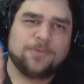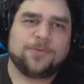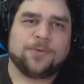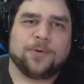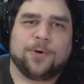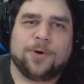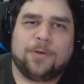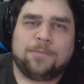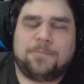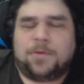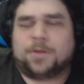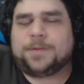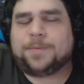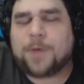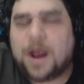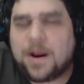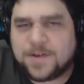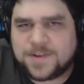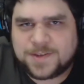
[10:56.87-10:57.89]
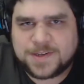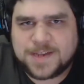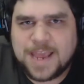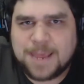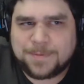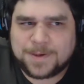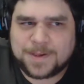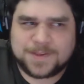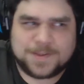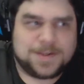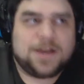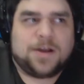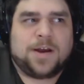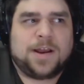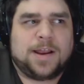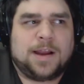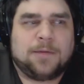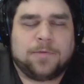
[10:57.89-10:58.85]
for multiple hours a day, because, you know,
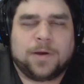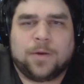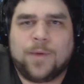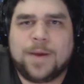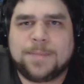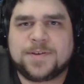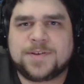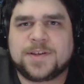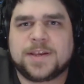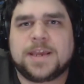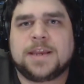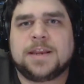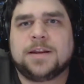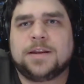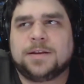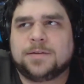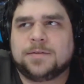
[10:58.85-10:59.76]
I run a website,